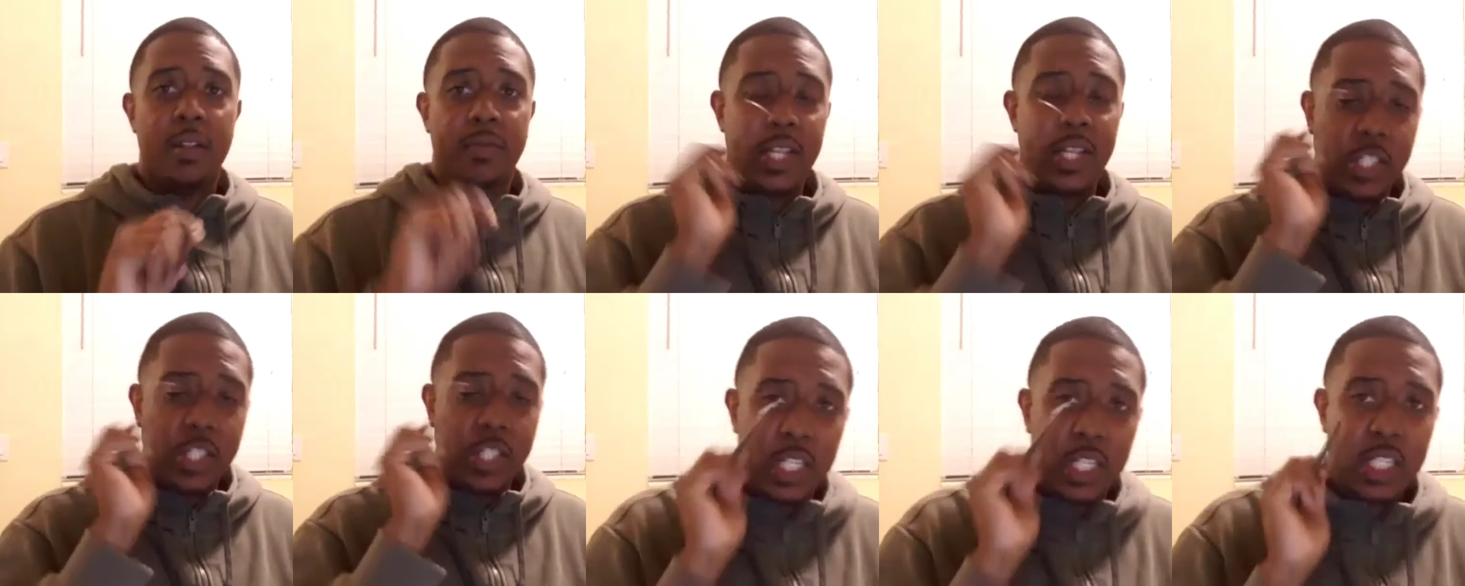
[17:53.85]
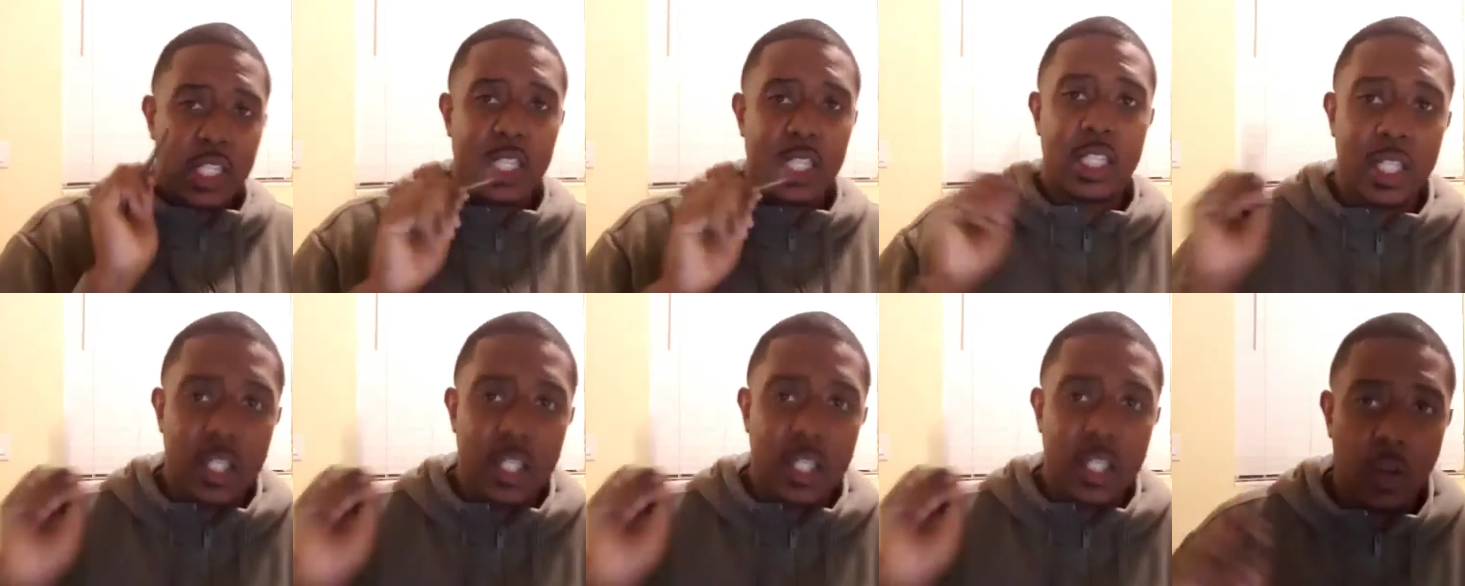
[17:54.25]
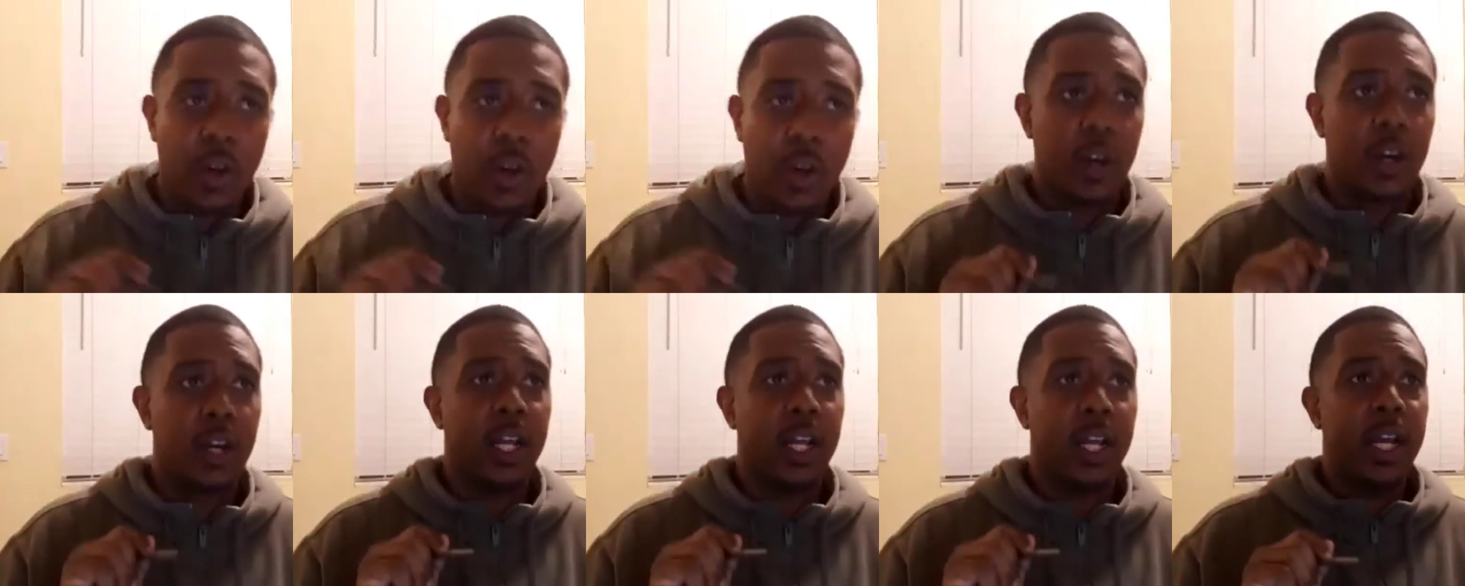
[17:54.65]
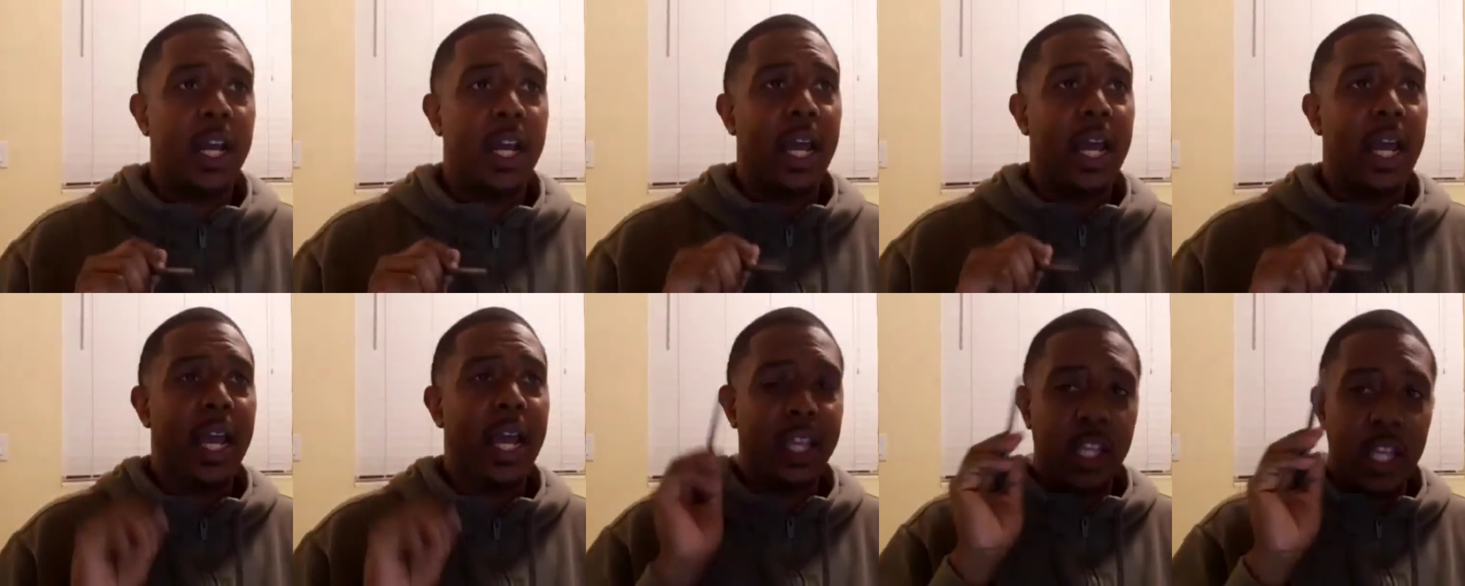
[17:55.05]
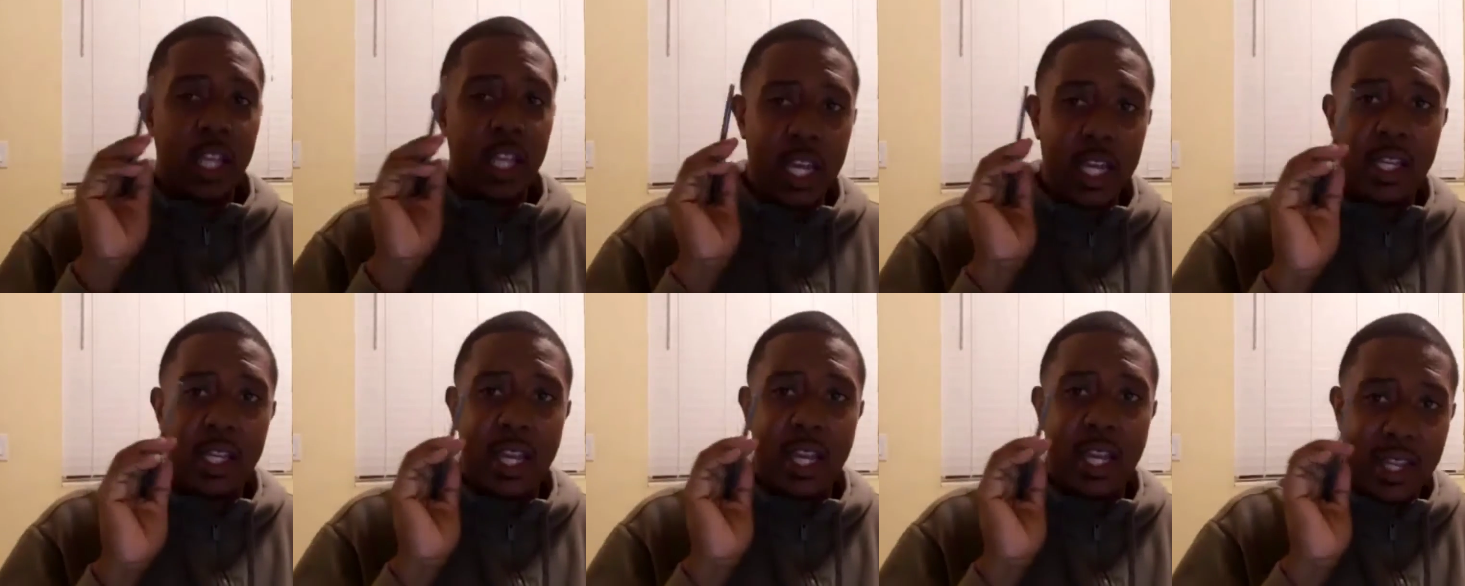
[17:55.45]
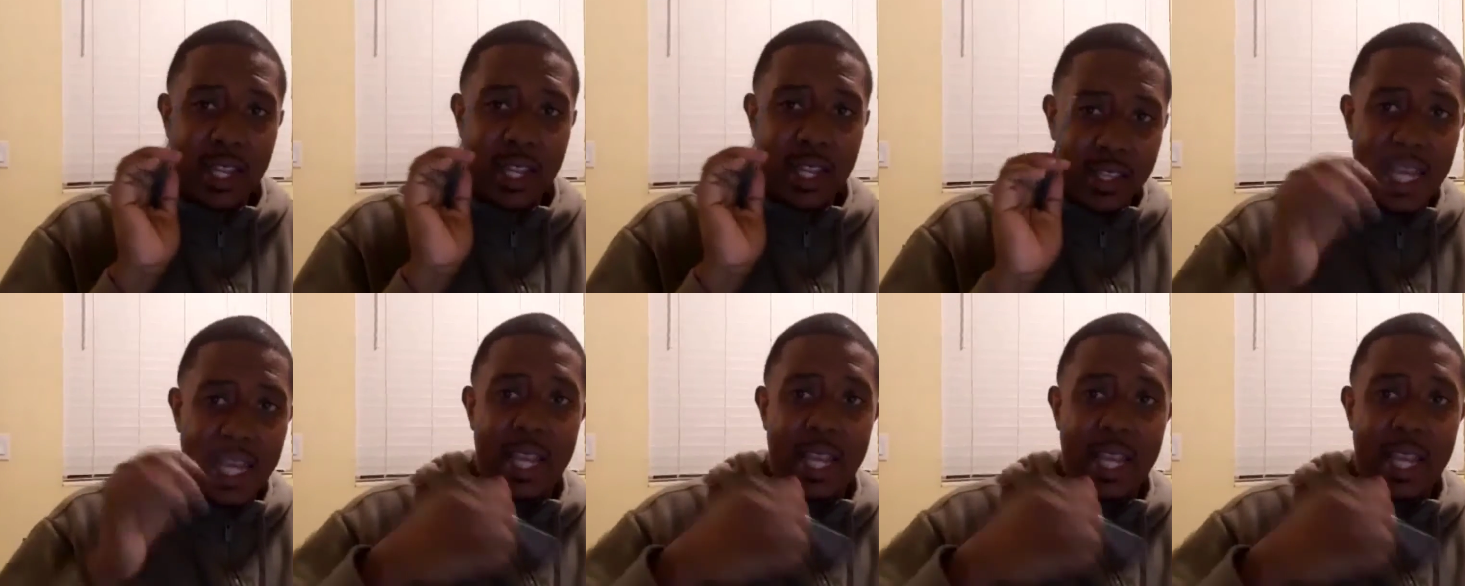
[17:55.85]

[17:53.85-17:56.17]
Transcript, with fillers: that Jesus is Lord and, and, and,